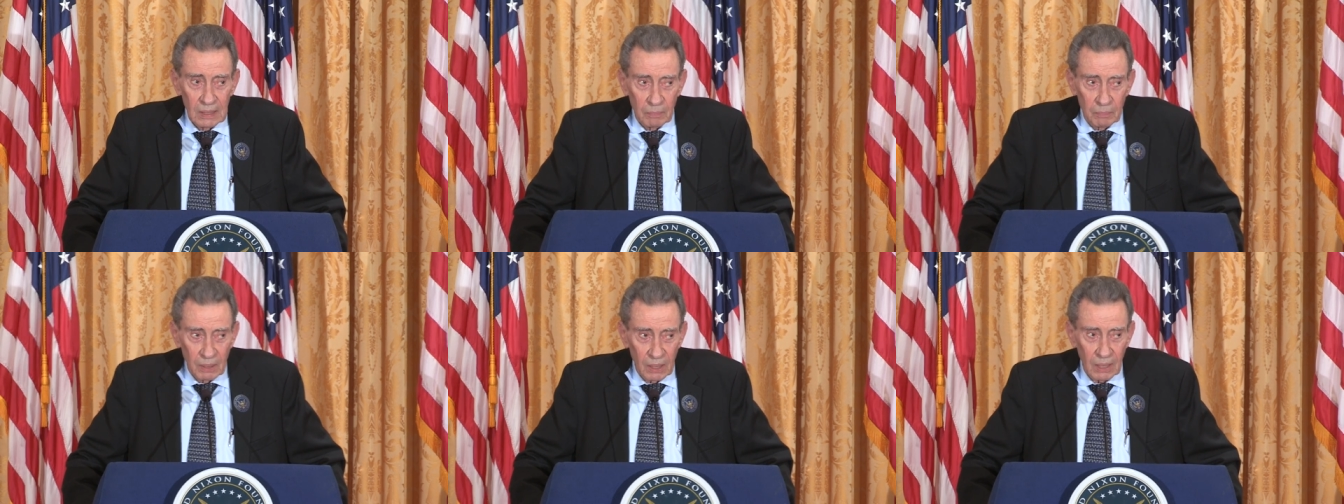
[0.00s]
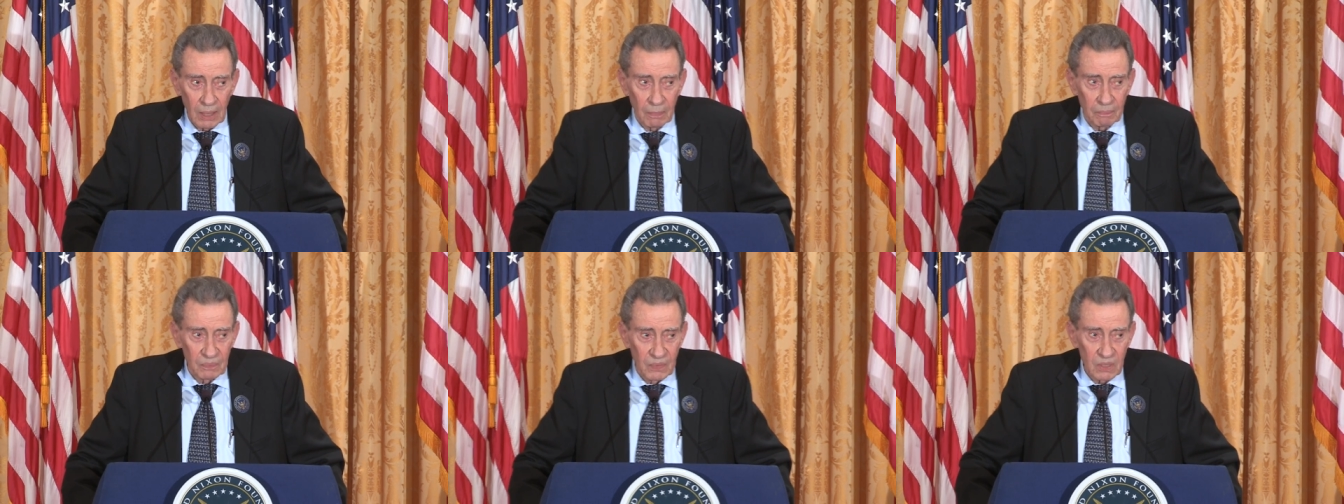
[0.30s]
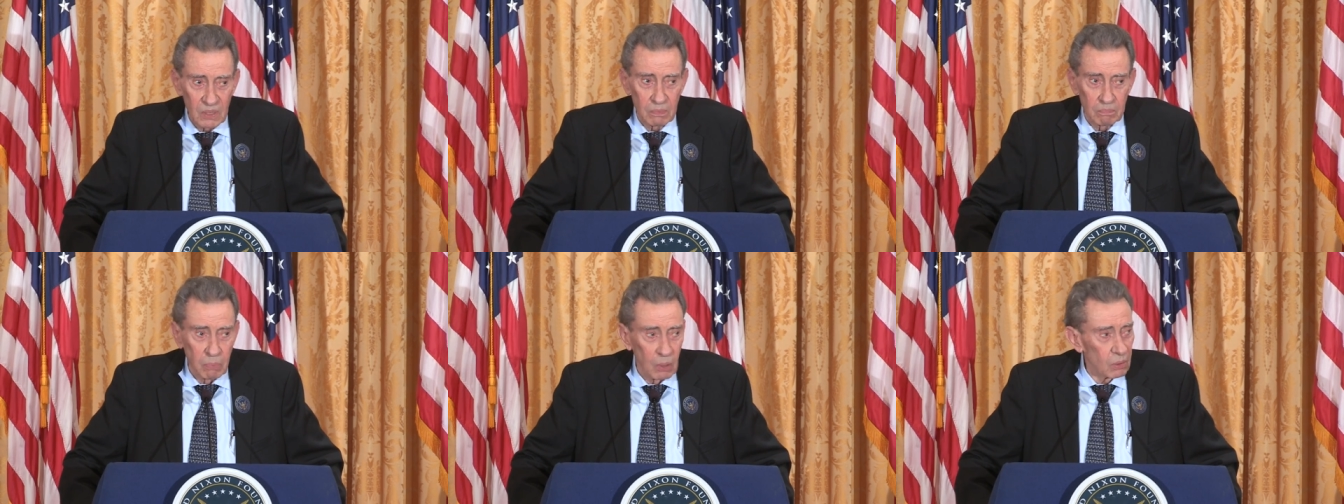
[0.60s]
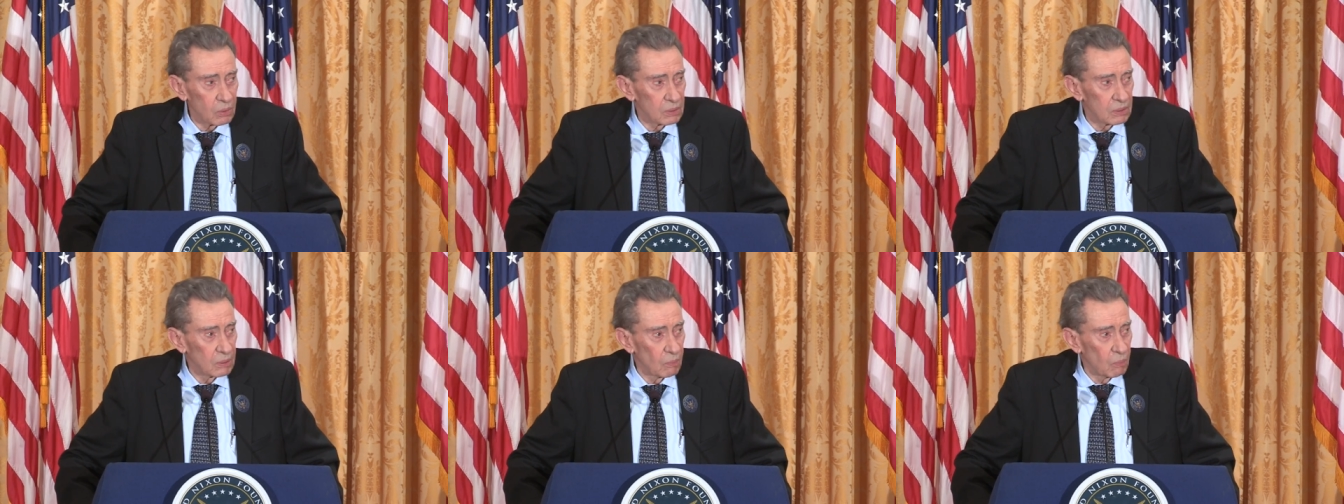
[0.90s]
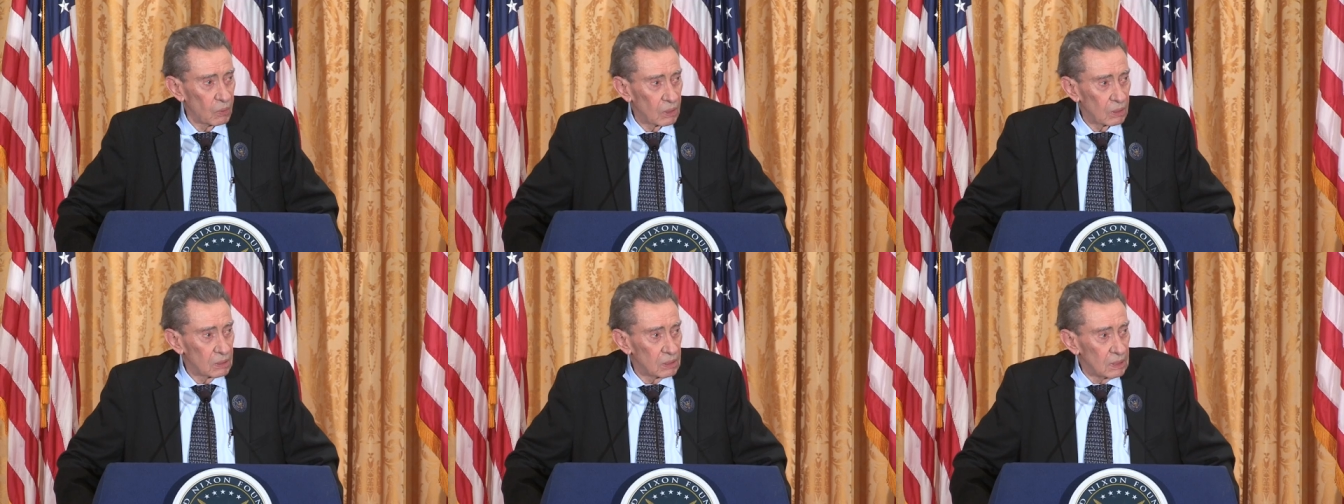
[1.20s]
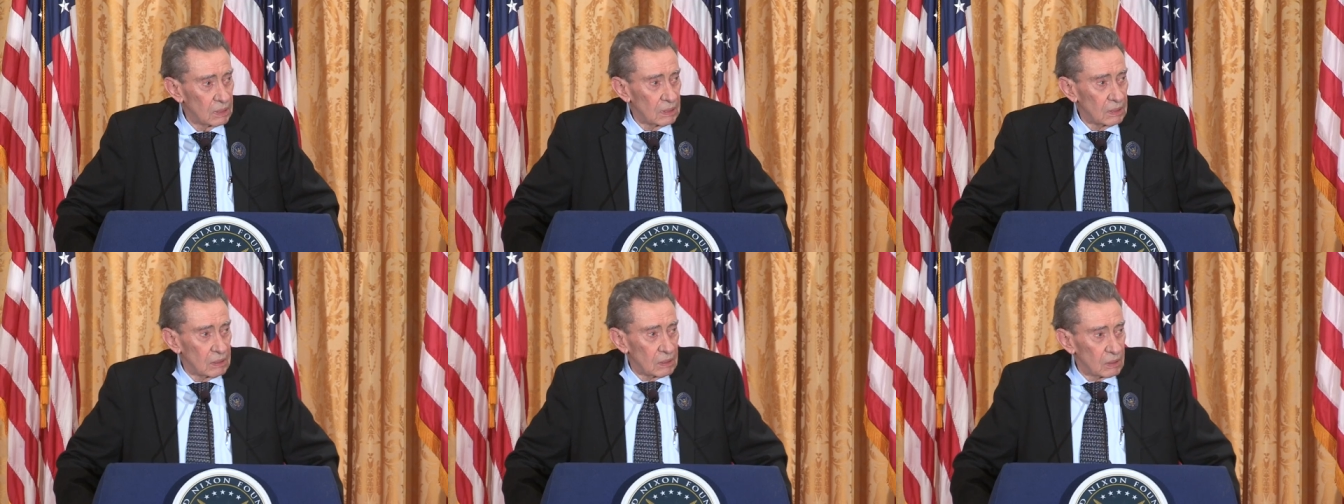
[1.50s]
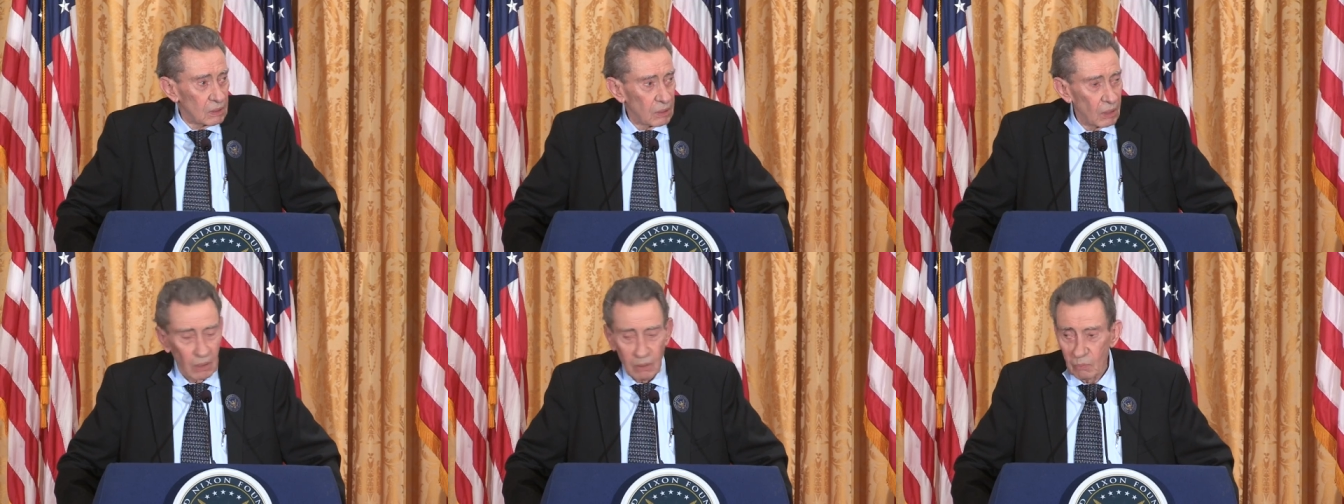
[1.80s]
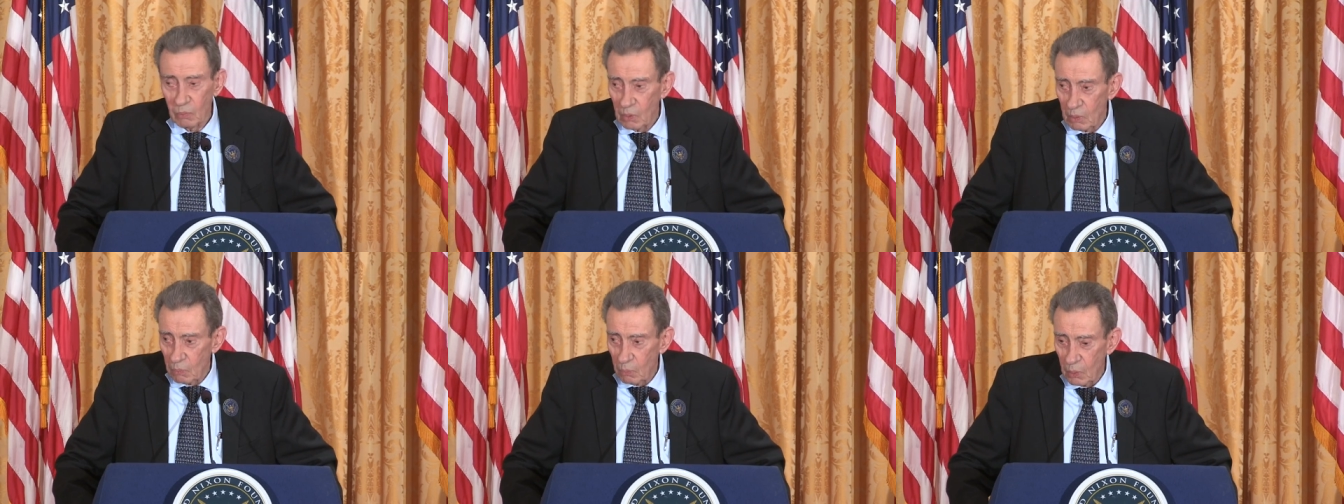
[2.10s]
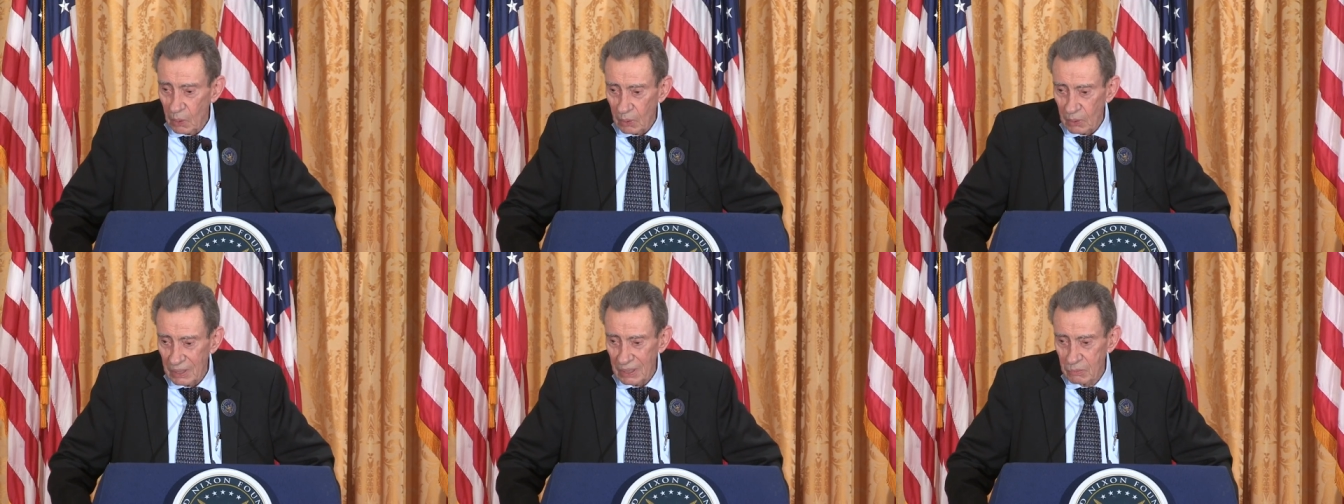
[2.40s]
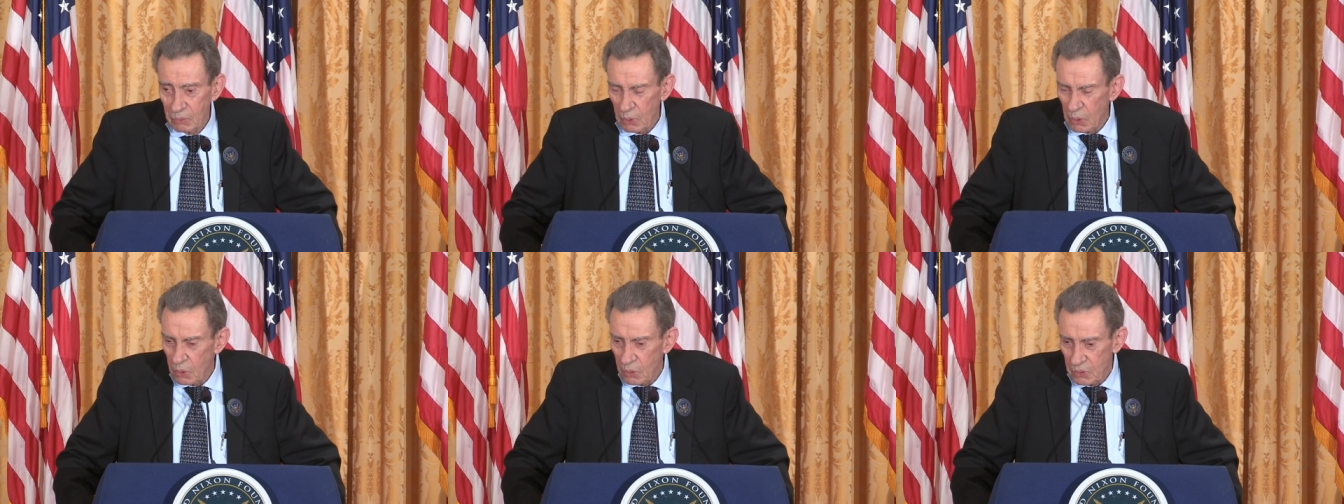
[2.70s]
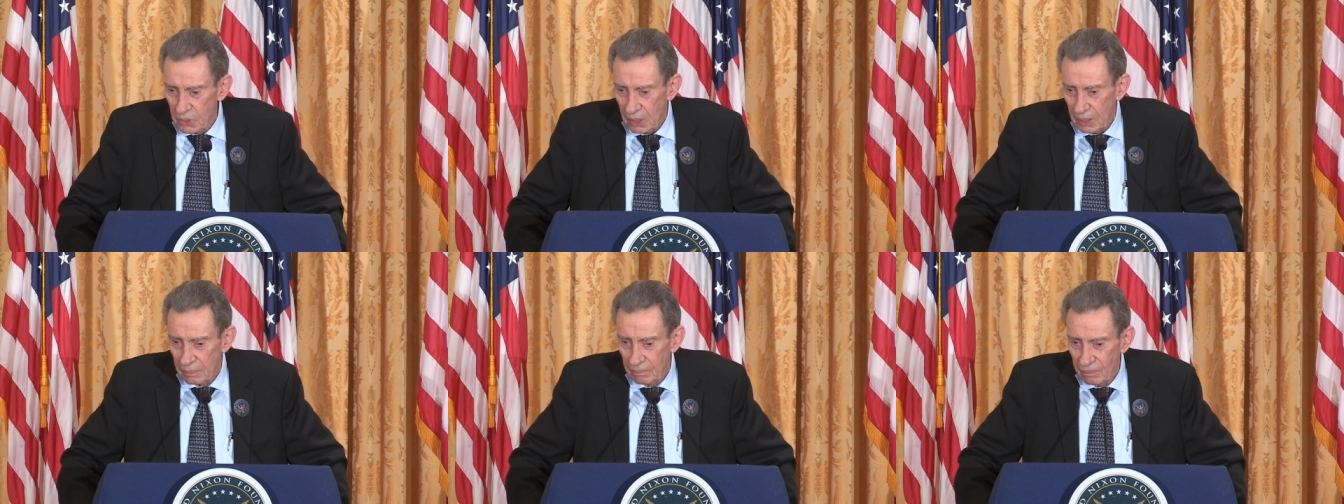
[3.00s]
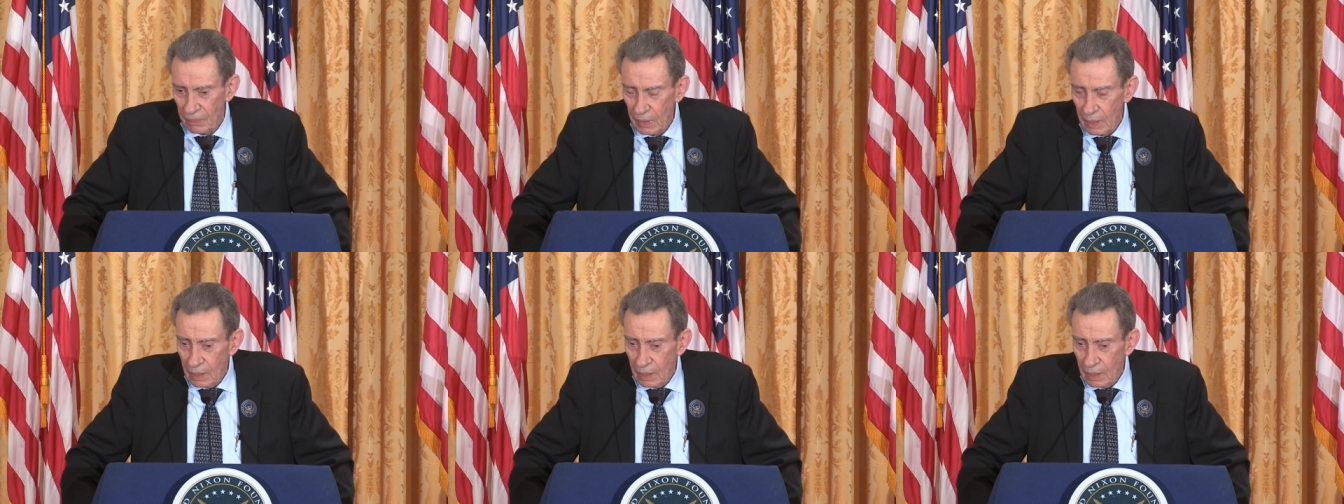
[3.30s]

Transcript: pick up this book that we're, uh, we're introducing.